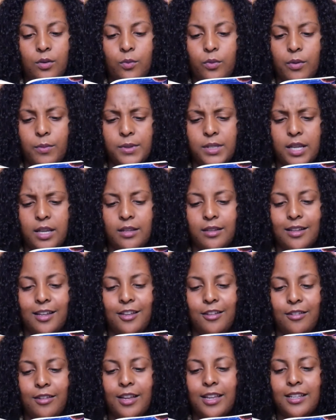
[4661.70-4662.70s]
Where was I?
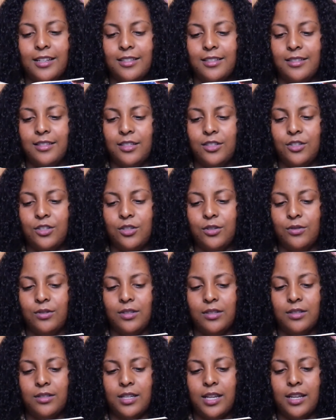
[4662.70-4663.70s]
It can assist you
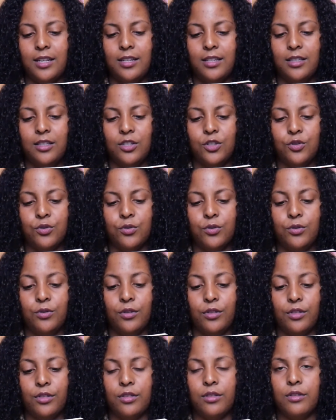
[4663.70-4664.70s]
to stand in the
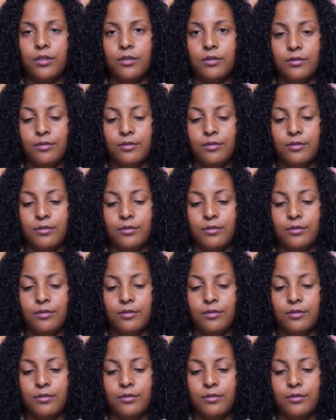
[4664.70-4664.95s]
truth